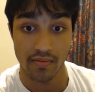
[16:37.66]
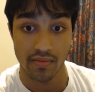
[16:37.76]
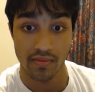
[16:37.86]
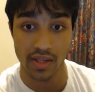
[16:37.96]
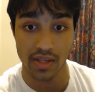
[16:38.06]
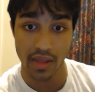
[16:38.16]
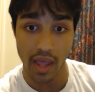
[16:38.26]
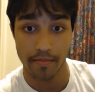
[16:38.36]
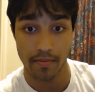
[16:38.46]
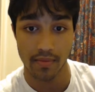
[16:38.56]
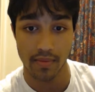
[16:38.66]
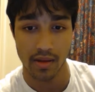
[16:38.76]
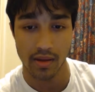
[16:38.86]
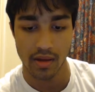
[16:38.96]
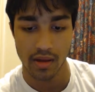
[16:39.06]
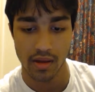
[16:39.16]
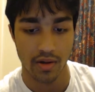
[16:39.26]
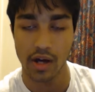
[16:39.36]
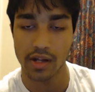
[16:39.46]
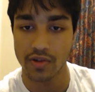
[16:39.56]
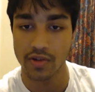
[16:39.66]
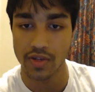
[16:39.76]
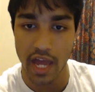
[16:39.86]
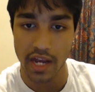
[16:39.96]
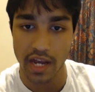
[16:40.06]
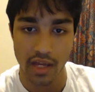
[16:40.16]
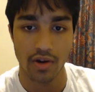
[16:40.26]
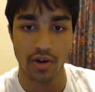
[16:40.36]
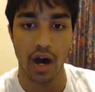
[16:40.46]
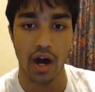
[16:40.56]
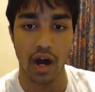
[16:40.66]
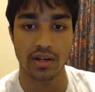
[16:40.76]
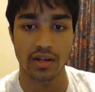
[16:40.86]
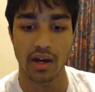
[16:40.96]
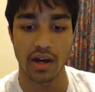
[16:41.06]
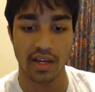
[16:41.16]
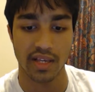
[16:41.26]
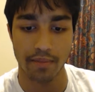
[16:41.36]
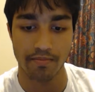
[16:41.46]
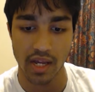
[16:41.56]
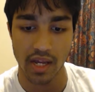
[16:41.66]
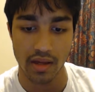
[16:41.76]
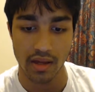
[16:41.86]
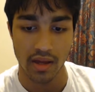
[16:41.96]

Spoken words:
That's on them. They're not understanding. They're not accepting.